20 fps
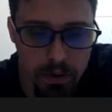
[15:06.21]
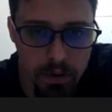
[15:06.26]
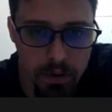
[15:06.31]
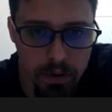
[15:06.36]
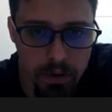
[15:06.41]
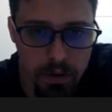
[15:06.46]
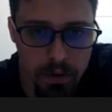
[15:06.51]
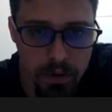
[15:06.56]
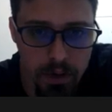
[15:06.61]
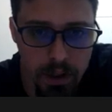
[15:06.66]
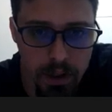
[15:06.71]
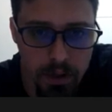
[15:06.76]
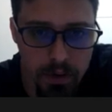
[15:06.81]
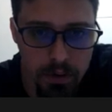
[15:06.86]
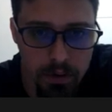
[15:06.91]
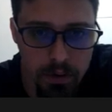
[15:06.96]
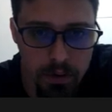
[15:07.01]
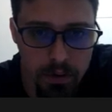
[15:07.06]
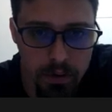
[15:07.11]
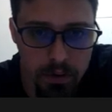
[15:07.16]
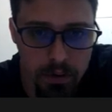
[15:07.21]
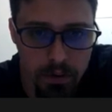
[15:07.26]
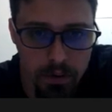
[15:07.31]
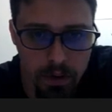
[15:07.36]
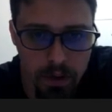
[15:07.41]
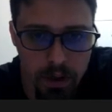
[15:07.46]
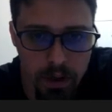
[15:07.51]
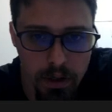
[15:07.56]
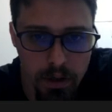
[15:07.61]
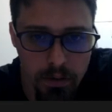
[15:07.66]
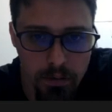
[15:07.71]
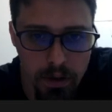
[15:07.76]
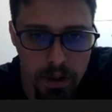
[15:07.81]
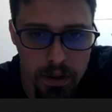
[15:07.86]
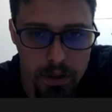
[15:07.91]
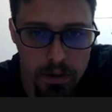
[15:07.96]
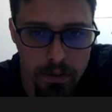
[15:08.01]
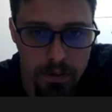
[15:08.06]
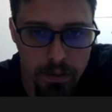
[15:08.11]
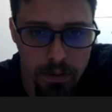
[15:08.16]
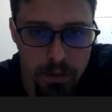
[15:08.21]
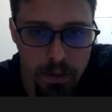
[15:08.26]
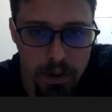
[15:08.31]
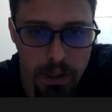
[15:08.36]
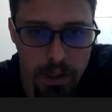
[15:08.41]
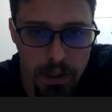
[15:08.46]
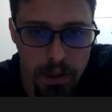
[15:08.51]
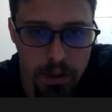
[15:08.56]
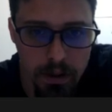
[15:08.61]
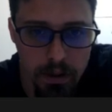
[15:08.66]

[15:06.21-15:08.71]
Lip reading: Yeah, it's okay. Advantage for white.